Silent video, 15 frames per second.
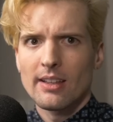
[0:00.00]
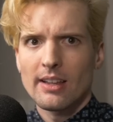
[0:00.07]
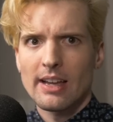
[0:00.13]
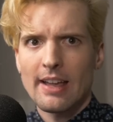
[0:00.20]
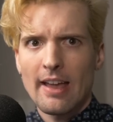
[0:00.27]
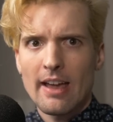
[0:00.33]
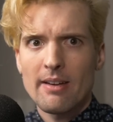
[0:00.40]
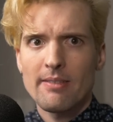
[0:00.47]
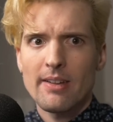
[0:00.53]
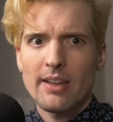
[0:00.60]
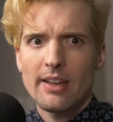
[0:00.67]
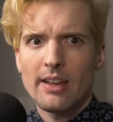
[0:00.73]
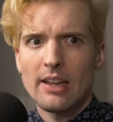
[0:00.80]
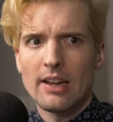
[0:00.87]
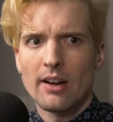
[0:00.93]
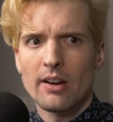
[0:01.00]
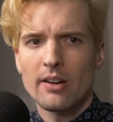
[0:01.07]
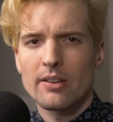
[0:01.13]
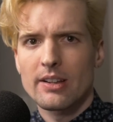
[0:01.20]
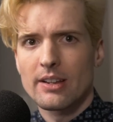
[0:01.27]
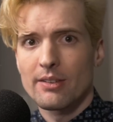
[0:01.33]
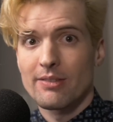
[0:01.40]
I have a
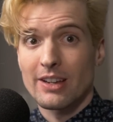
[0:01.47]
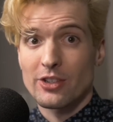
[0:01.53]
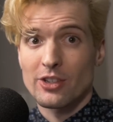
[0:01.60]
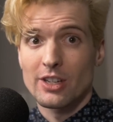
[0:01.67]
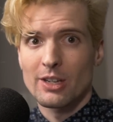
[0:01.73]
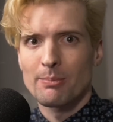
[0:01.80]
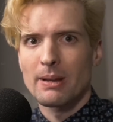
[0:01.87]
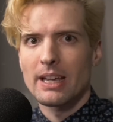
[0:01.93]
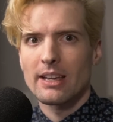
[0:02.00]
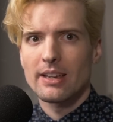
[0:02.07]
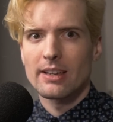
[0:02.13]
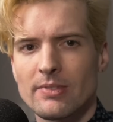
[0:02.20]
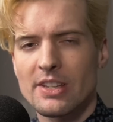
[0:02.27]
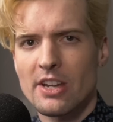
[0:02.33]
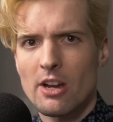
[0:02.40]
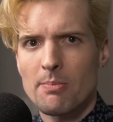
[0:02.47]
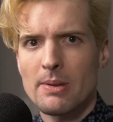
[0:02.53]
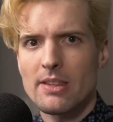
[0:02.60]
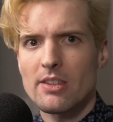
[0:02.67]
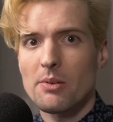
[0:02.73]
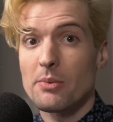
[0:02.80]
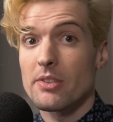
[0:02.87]
hard confession to make. T R P
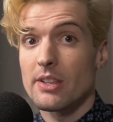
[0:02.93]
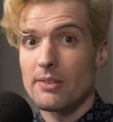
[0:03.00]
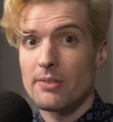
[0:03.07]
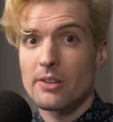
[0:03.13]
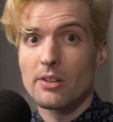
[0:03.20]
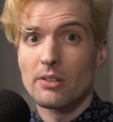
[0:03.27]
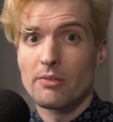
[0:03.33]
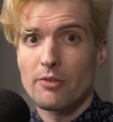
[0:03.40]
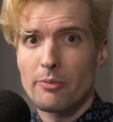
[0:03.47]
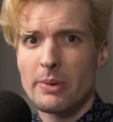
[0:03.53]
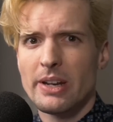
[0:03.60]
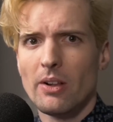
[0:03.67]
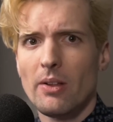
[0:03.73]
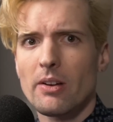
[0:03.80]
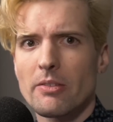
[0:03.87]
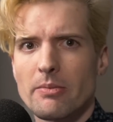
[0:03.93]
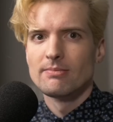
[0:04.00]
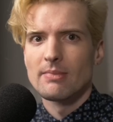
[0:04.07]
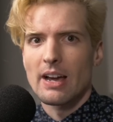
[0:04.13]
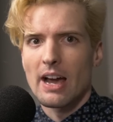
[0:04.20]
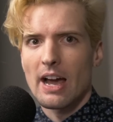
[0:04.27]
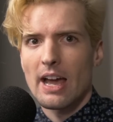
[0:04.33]
C was difficult for me to learn.
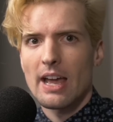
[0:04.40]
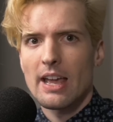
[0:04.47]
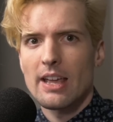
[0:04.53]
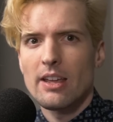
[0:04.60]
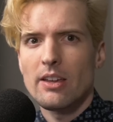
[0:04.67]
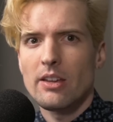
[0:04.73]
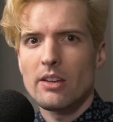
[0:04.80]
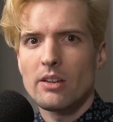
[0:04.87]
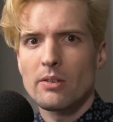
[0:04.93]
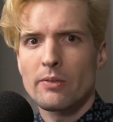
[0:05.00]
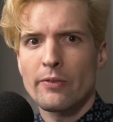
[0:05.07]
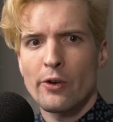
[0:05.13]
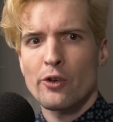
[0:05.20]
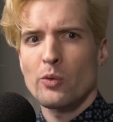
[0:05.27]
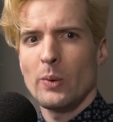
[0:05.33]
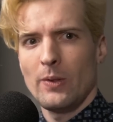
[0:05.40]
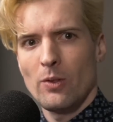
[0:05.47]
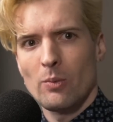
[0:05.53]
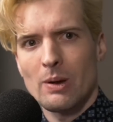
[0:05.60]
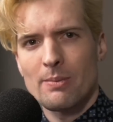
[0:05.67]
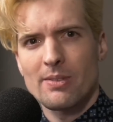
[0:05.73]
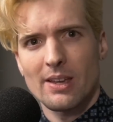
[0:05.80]
I first went to the
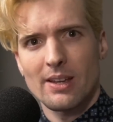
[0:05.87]
website